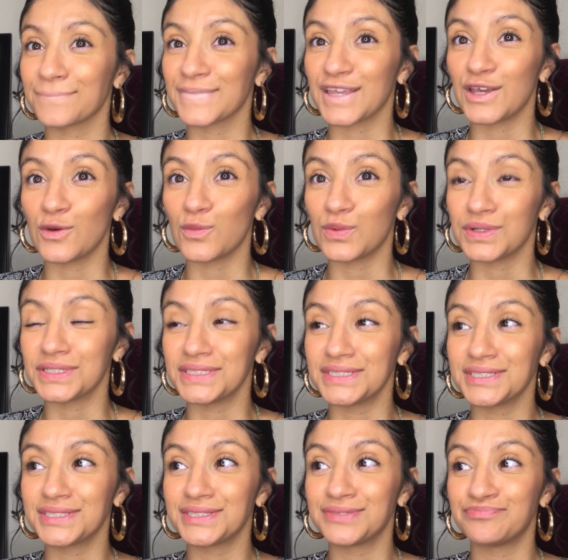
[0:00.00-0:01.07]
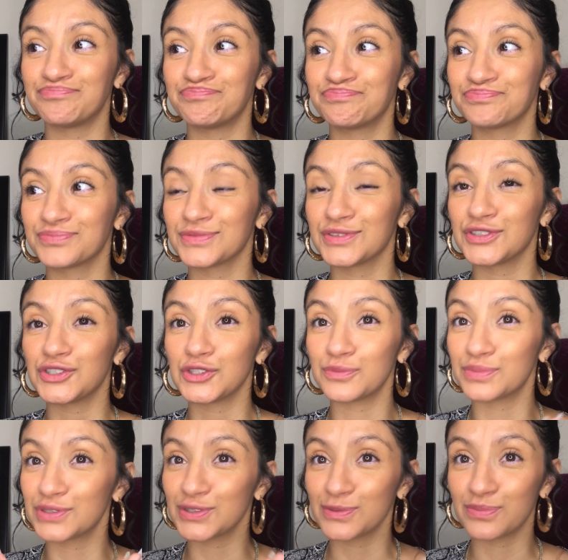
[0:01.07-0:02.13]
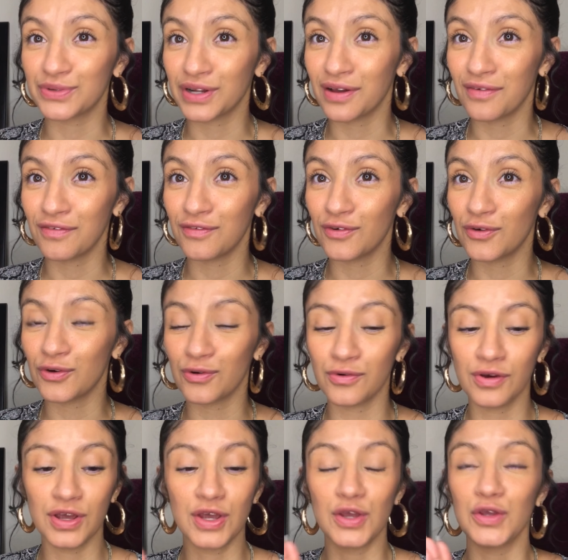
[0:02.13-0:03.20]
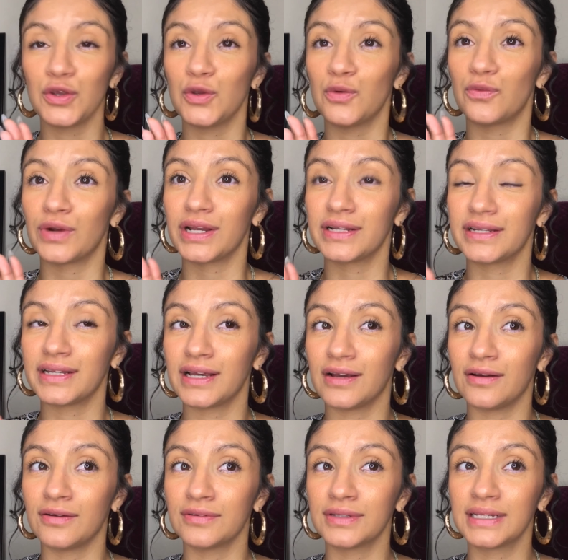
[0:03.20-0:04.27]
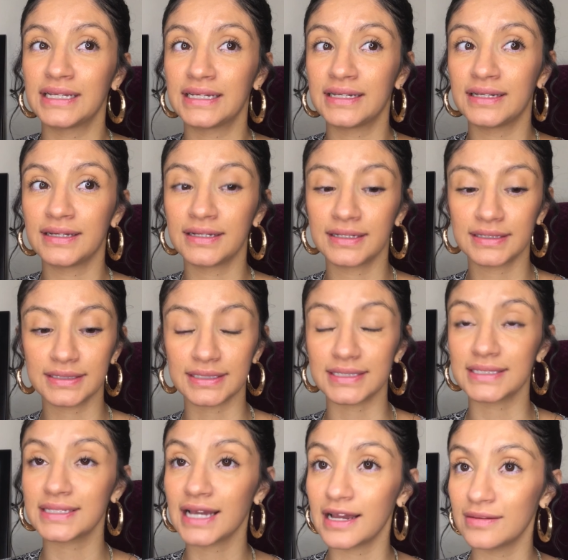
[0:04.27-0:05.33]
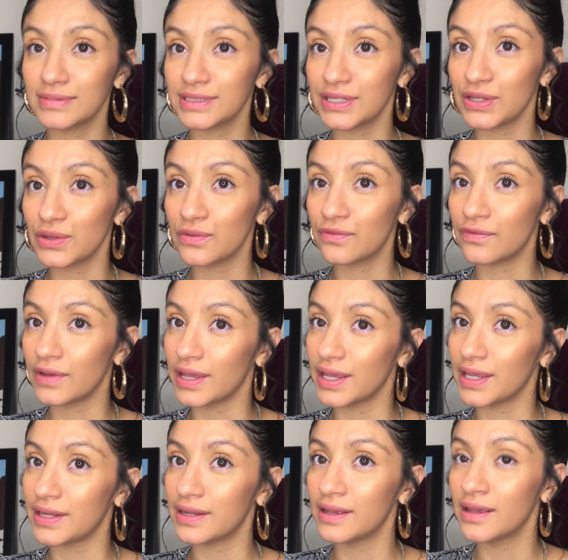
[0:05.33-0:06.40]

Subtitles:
It was super helpful. You write down the times that you fed,